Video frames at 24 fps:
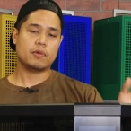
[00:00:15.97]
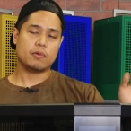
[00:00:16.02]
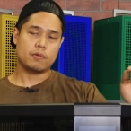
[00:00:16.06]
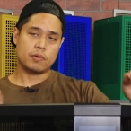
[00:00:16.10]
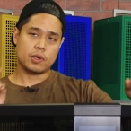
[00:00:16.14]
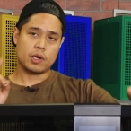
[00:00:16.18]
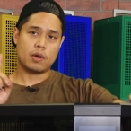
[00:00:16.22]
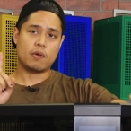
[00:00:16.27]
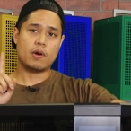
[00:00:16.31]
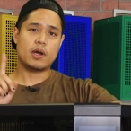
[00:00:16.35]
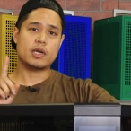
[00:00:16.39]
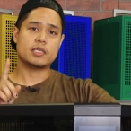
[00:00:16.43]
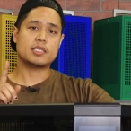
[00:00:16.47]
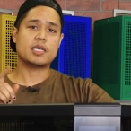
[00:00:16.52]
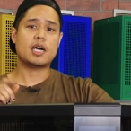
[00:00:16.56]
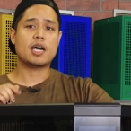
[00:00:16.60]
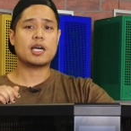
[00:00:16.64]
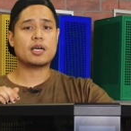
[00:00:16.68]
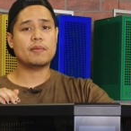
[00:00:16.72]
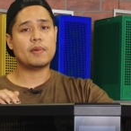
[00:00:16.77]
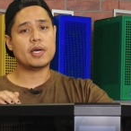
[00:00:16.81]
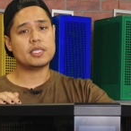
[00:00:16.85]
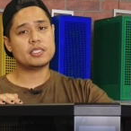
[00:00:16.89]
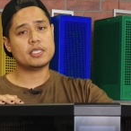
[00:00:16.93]
What I want to
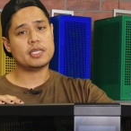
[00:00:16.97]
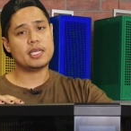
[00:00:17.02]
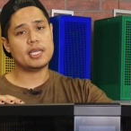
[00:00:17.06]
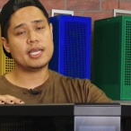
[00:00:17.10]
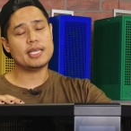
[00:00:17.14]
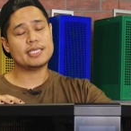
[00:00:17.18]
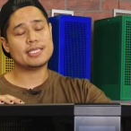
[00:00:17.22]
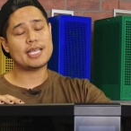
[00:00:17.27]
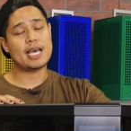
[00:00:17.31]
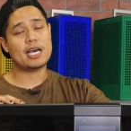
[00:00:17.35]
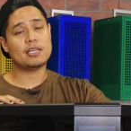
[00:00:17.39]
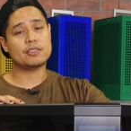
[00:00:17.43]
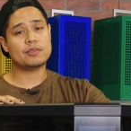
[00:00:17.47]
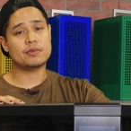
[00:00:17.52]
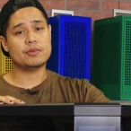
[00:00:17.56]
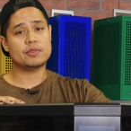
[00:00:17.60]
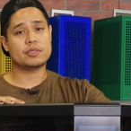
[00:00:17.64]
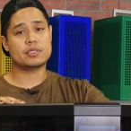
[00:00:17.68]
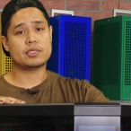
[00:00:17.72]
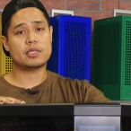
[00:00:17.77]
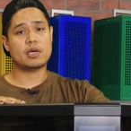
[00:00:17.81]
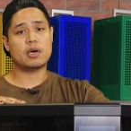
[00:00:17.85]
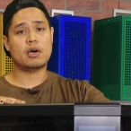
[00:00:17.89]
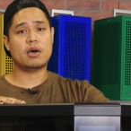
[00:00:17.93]
talk about today is how to
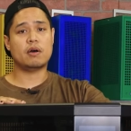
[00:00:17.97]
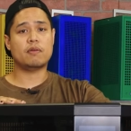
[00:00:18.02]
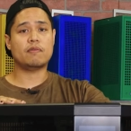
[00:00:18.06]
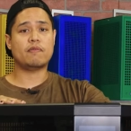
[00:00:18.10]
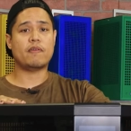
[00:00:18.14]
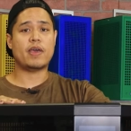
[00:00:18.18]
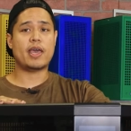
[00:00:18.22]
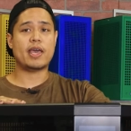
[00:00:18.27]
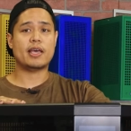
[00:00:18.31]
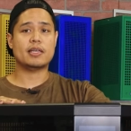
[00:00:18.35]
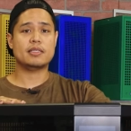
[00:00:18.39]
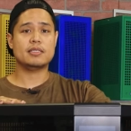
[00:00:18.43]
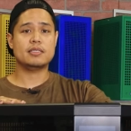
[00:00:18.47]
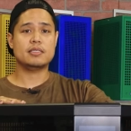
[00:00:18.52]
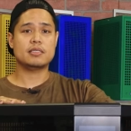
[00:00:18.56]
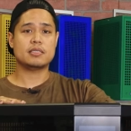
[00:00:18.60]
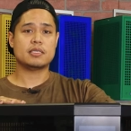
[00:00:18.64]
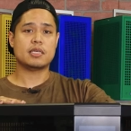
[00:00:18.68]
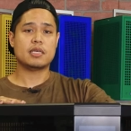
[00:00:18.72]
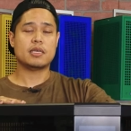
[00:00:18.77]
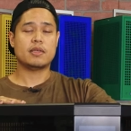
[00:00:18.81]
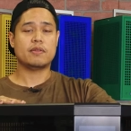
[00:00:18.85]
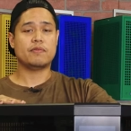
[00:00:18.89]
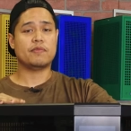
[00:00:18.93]
install
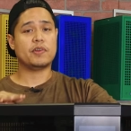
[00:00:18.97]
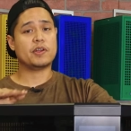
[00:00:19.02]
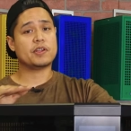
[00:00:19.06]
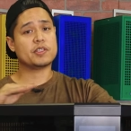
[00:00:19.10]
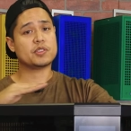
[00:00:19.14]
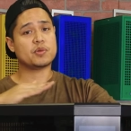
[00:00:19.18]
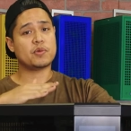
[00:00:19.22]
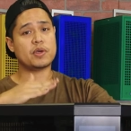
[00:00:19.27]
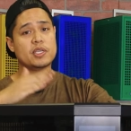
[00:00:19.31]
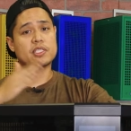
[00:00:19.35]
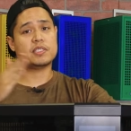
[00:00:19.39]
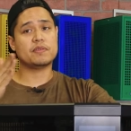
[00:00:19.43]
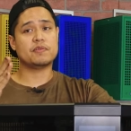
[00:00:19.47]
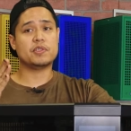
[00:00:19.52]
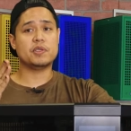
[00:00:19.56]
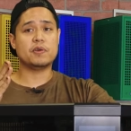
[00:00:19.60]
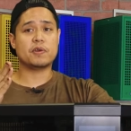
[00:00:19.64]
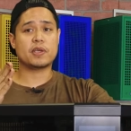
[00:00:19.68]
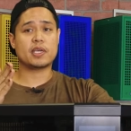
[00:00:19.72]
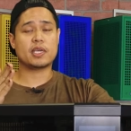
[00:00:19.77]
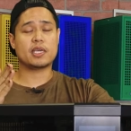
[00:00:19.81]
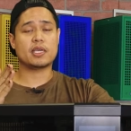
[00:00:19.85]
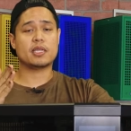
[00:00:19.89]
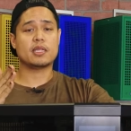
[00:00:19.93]
fans and various ways of
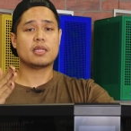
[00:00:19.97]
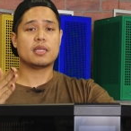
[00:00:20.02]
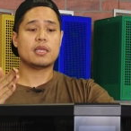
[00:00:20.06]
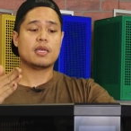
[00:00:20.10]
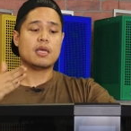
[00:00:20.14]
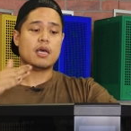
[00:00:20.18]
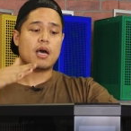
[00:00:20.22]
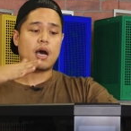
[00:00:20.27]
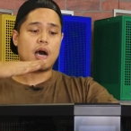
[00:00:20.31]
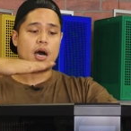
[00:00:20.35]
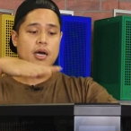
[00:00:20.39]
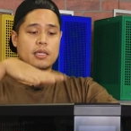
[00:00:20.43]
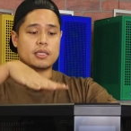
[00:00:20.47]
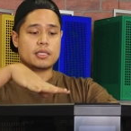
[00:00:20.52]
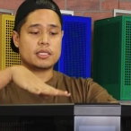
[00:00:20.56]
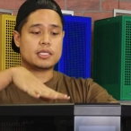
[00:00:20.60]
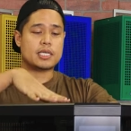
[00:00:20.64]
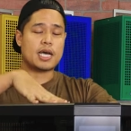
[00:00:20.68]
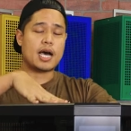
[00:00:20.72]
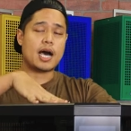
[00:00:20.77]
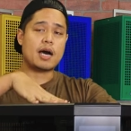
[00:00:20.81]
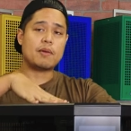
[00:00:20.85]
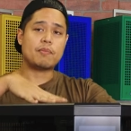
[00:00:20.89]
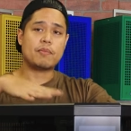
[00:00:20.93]
doing it on the
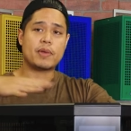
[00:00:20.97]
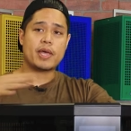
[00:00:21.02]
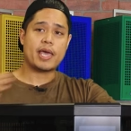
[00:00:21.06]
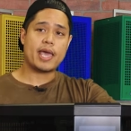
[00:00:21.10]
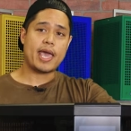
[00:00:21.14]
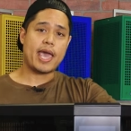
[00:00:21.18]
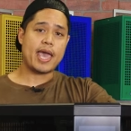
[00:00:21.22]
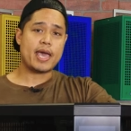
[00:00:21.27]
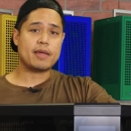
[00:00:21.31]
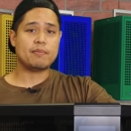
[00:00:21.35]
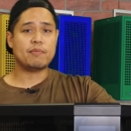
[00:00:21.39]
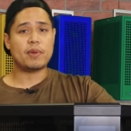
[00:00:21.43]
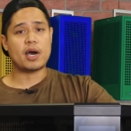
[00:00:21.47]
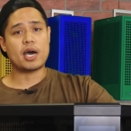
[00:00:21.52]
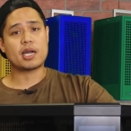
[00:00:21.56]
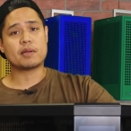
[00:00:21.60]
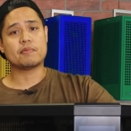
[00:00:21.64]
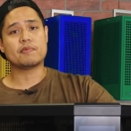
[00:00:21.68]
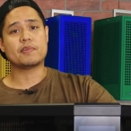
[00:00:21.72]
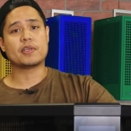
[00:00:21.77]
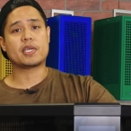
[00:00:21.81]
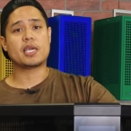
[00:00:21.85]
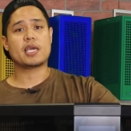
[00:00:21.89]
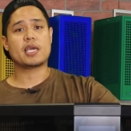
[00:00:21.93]
top and bottom of the